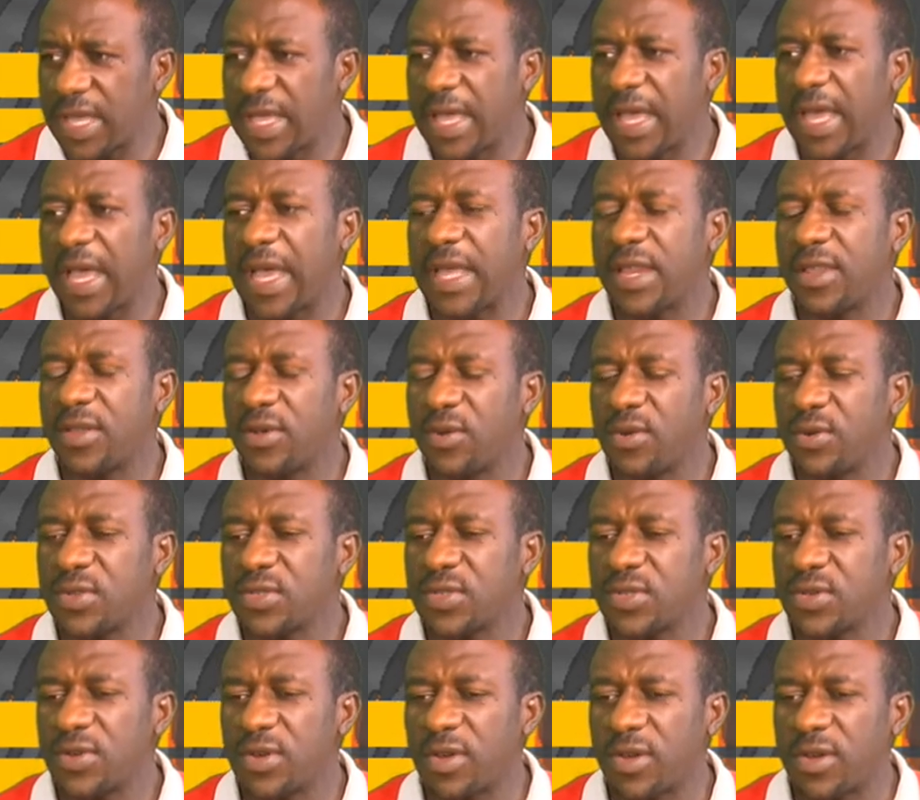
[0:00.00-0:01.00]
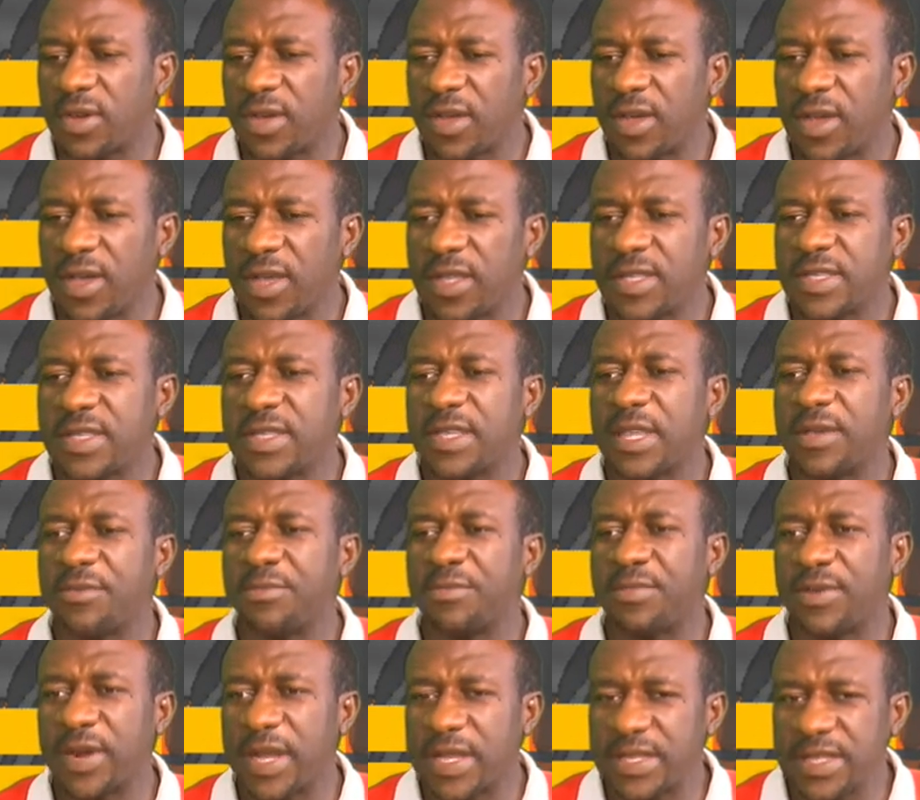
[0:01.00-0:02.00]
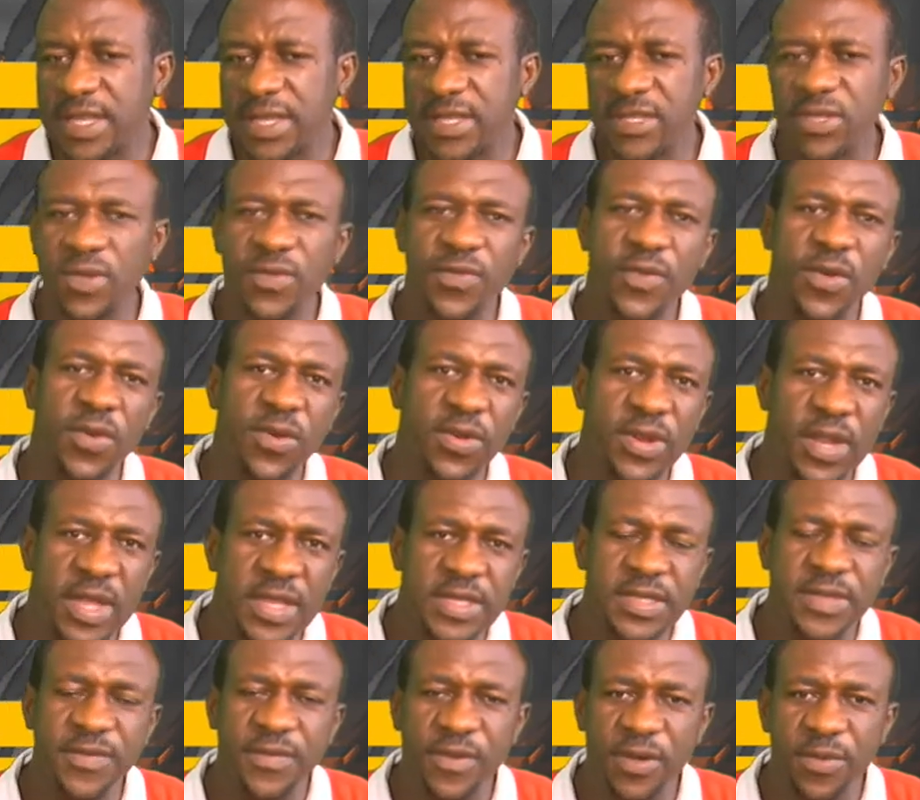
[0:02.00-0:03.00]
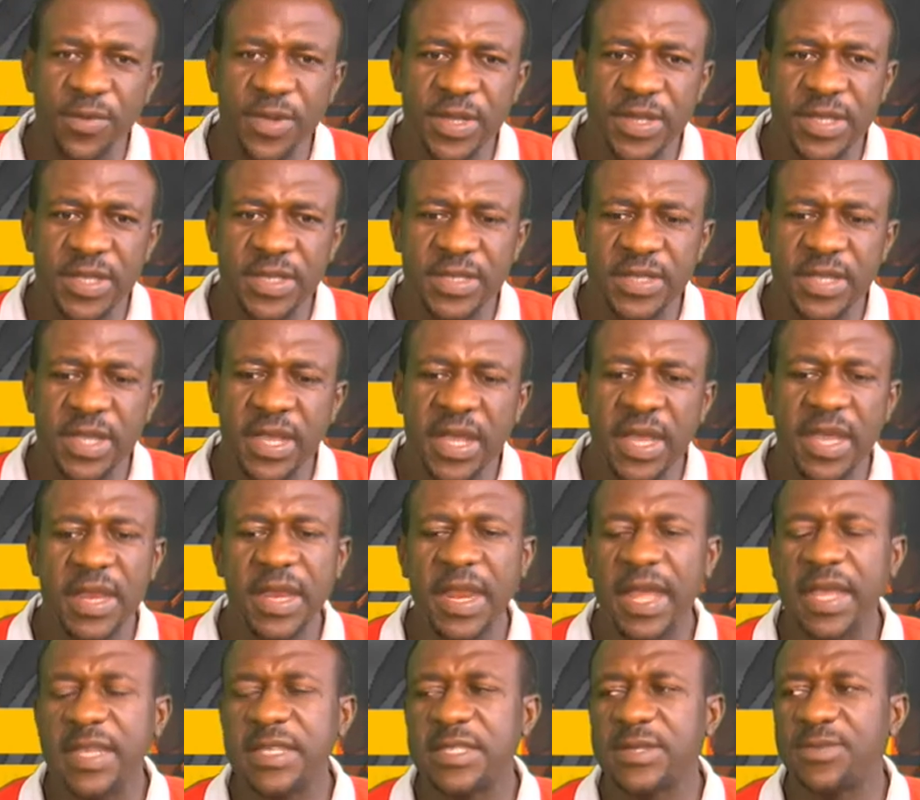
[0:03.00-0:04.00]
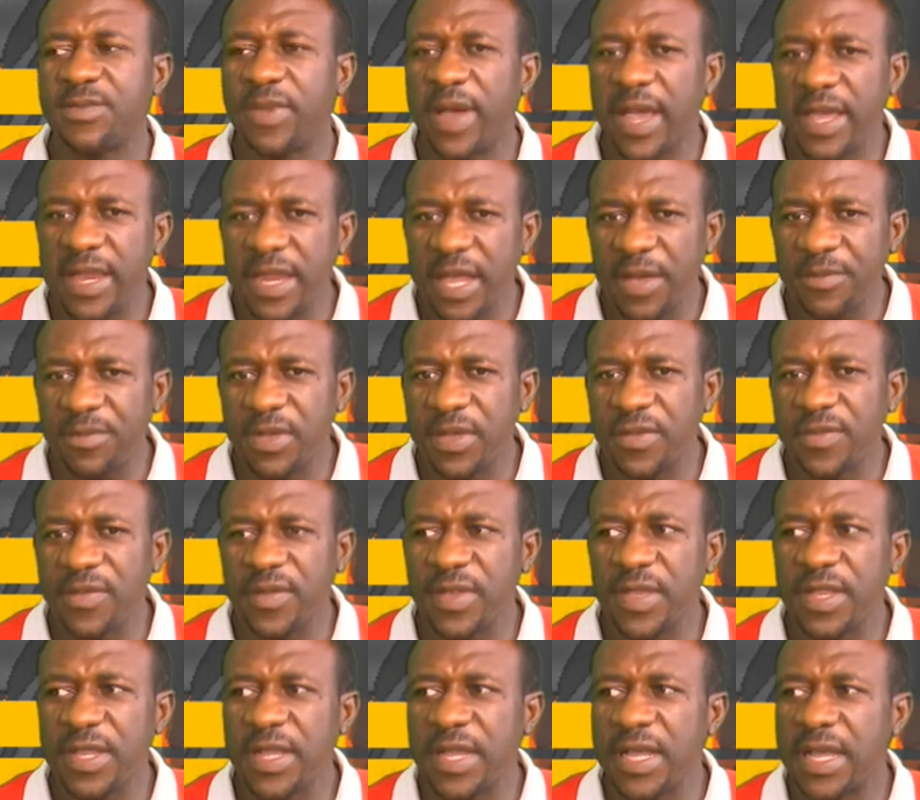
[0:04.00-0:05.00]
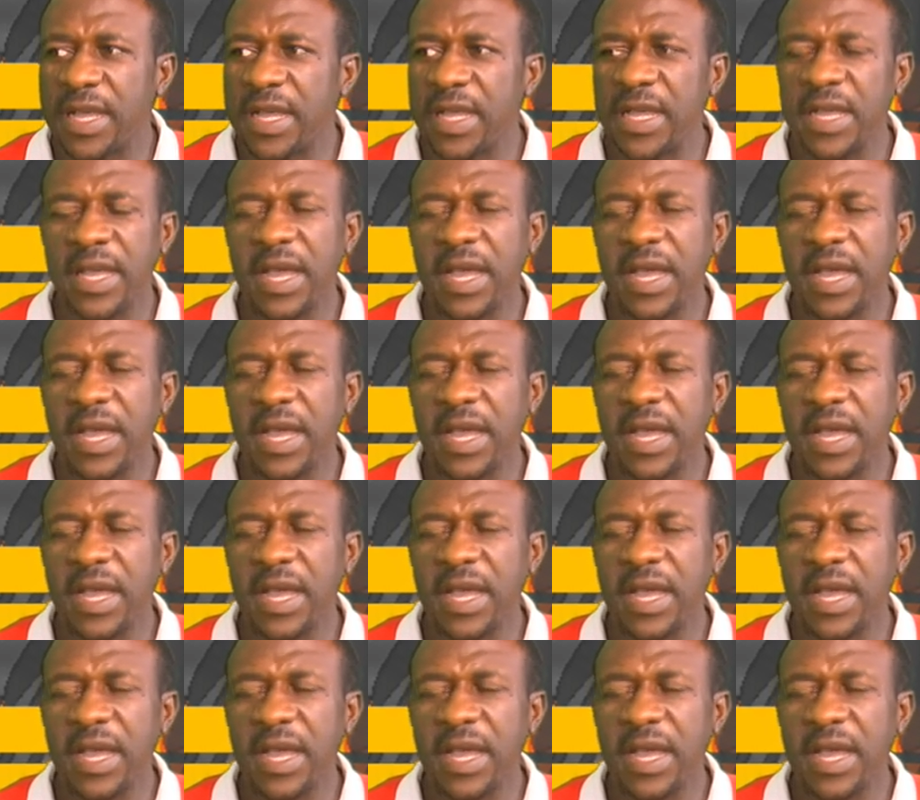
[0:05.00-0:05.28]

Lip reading: and it also occurs in the presence of other deformities like spina bifida,